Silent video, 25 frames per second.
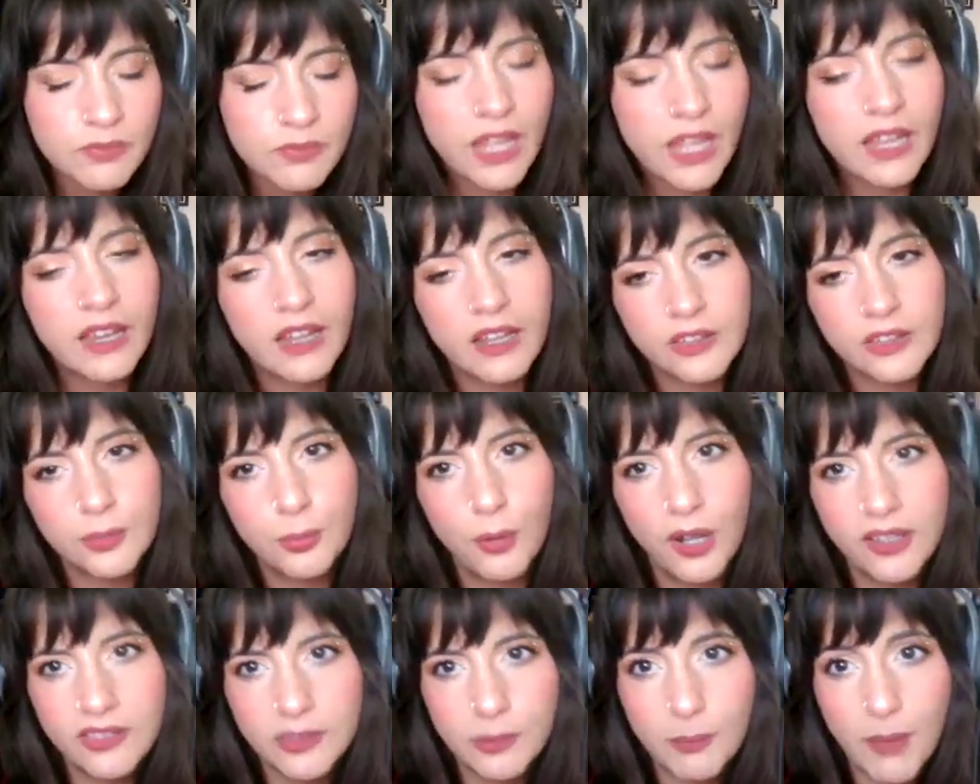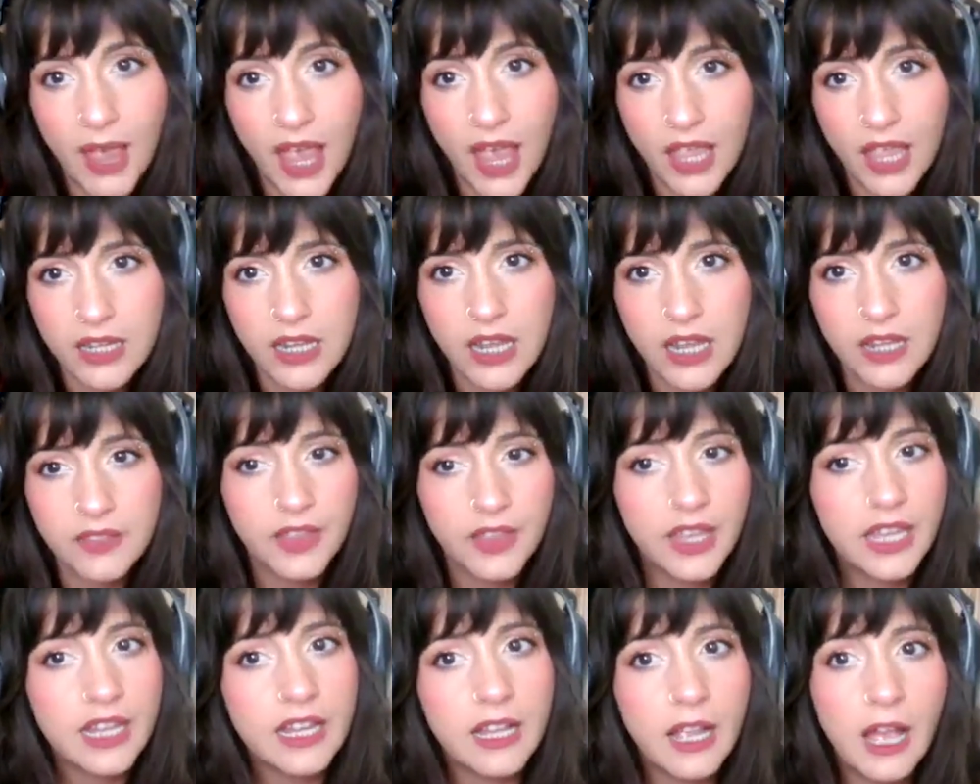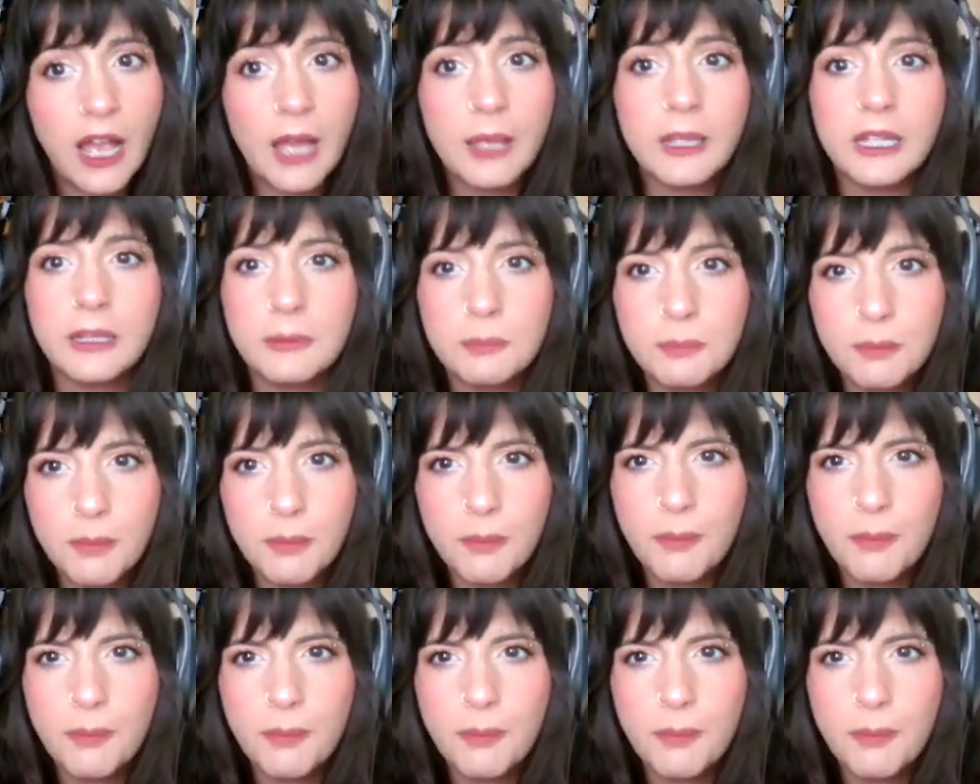Like Express Men, and like I